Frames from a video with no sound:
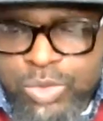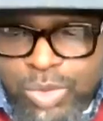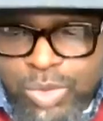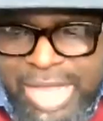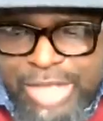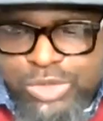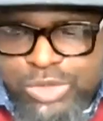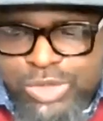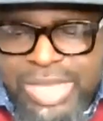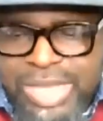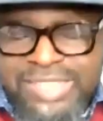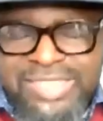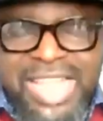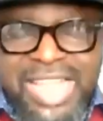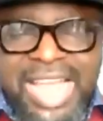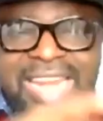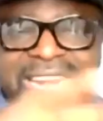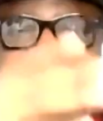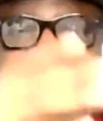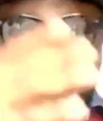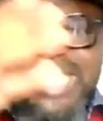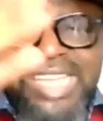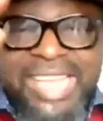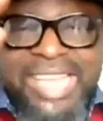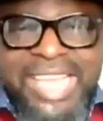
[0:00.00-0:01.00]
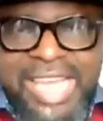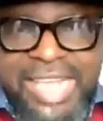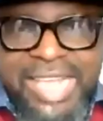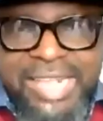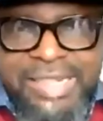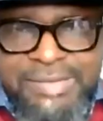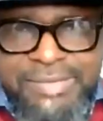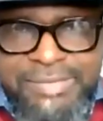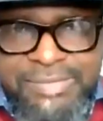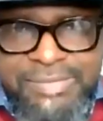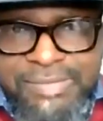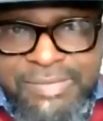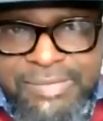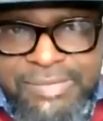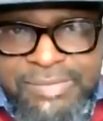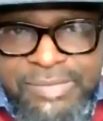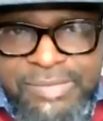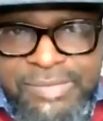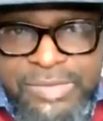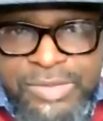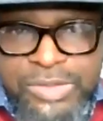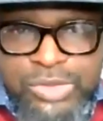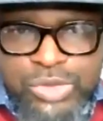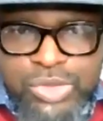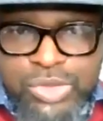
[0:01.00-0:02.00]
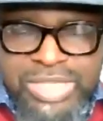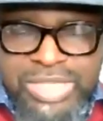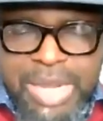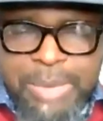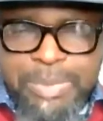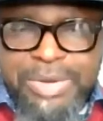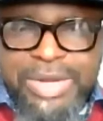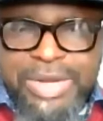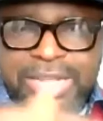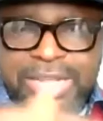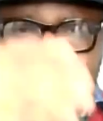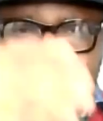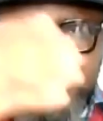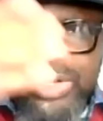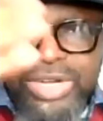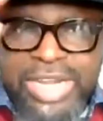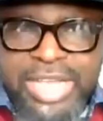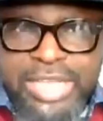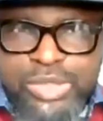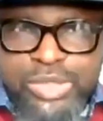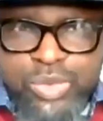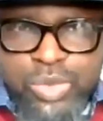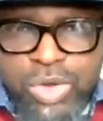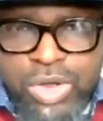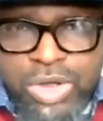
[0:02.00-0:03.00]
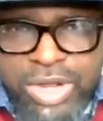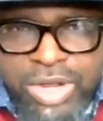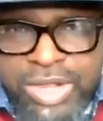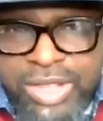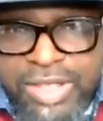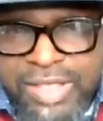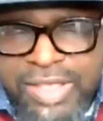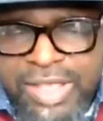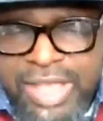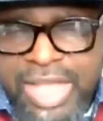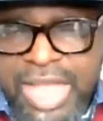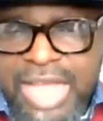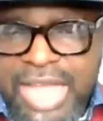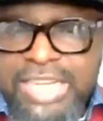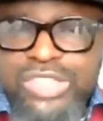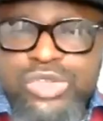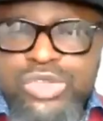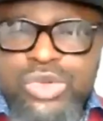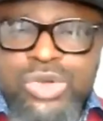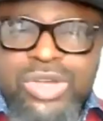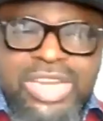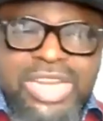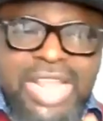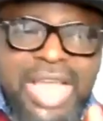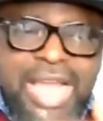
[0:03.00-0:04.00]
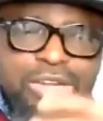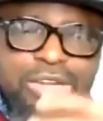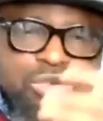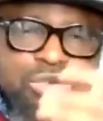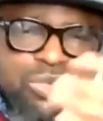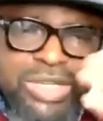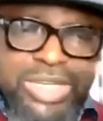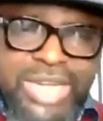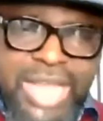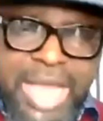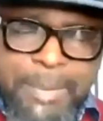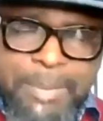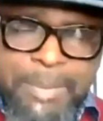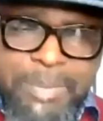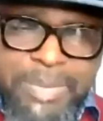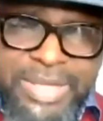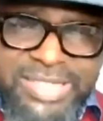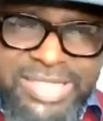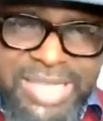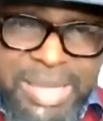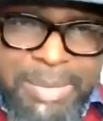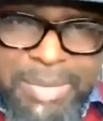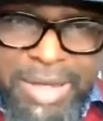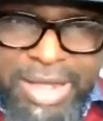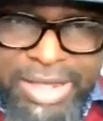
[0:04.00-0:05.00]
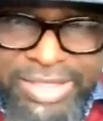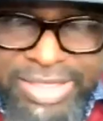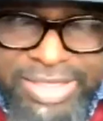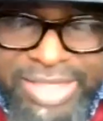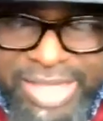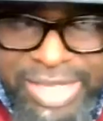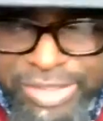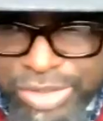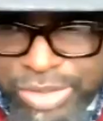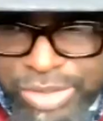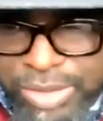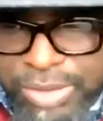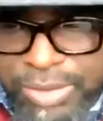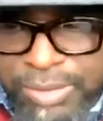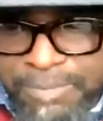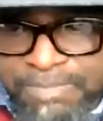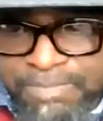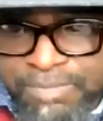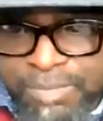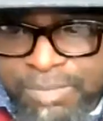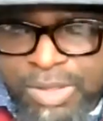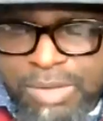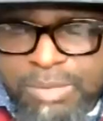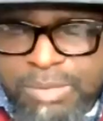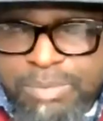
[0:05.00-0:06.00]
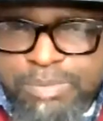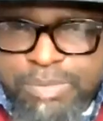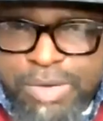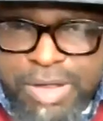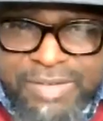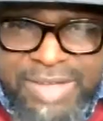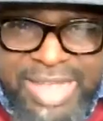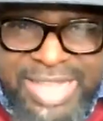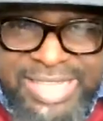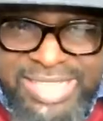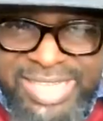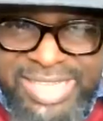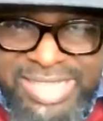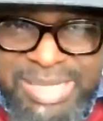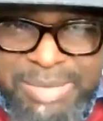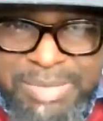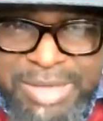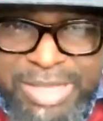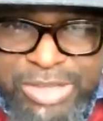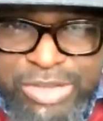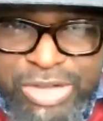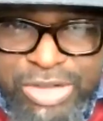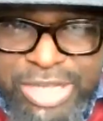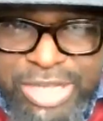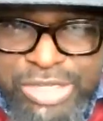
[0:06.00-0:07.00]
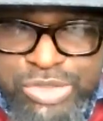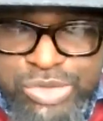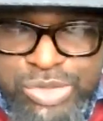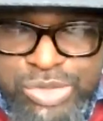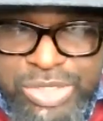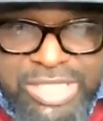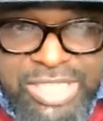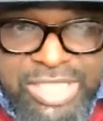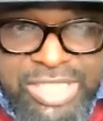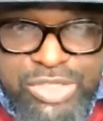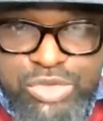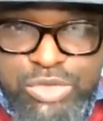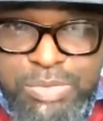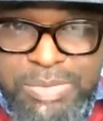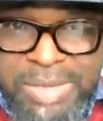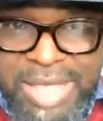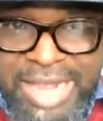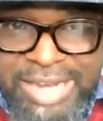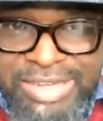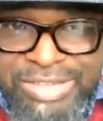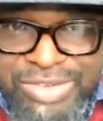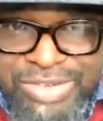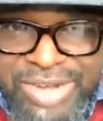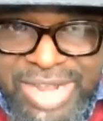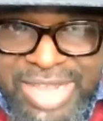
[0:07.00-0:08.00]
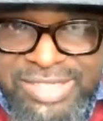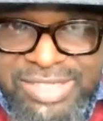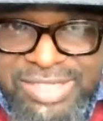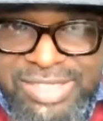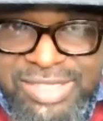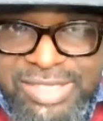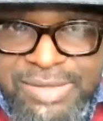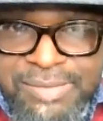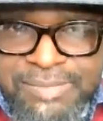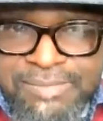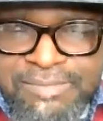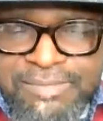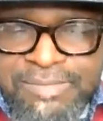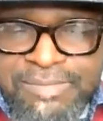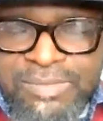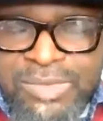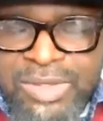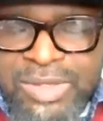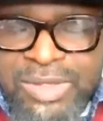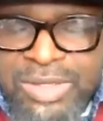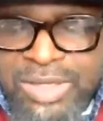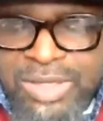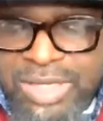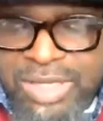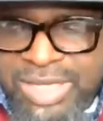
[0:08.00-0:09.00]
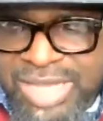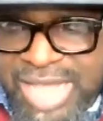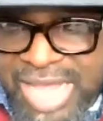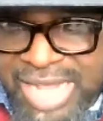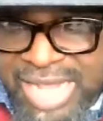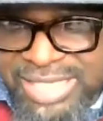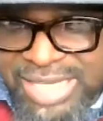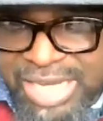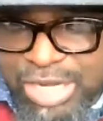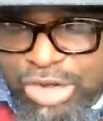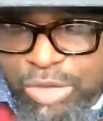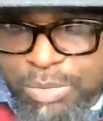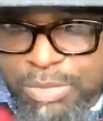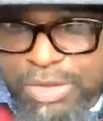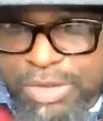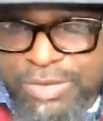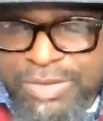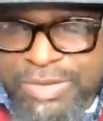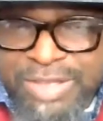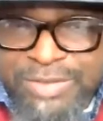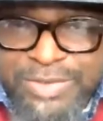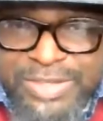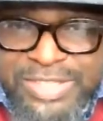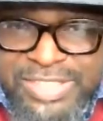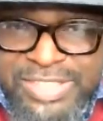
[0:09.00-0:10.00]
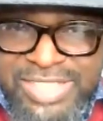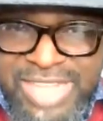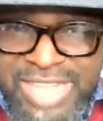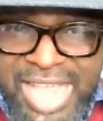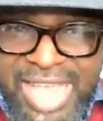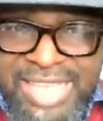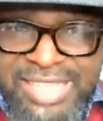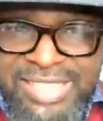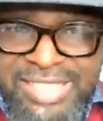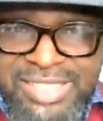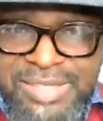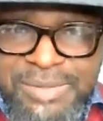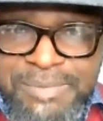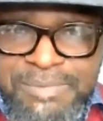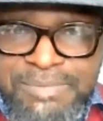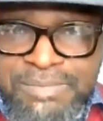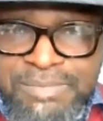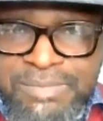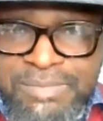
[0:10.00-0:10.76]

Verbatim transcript: We have to escalate again to Child Protection Network, and it's okay, they are doing their bits about that. So poverty is a major issue. It needs to be addressed. That cannot be overemphasized.